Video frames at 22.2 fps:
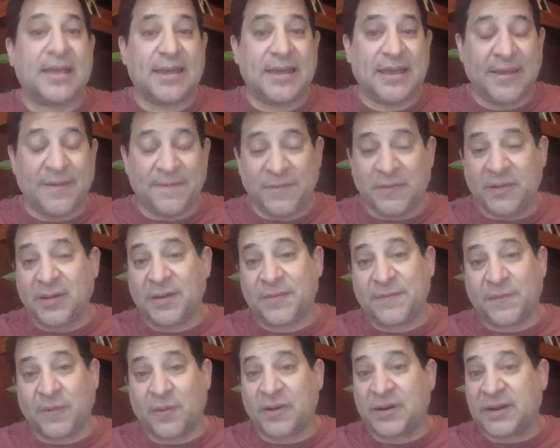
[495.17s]
If you can
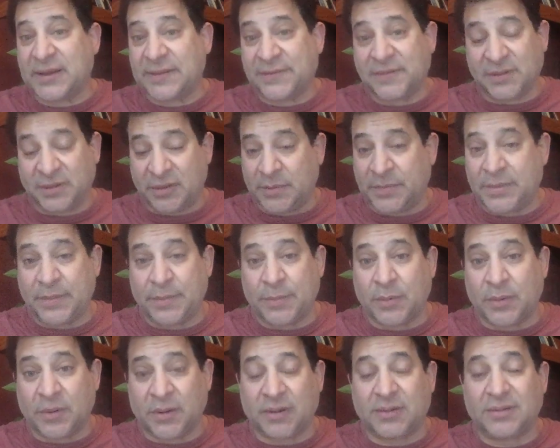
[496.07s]
afford to give a little bit
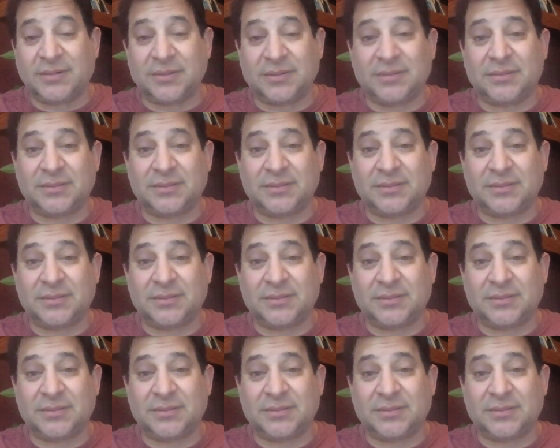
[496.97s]
more,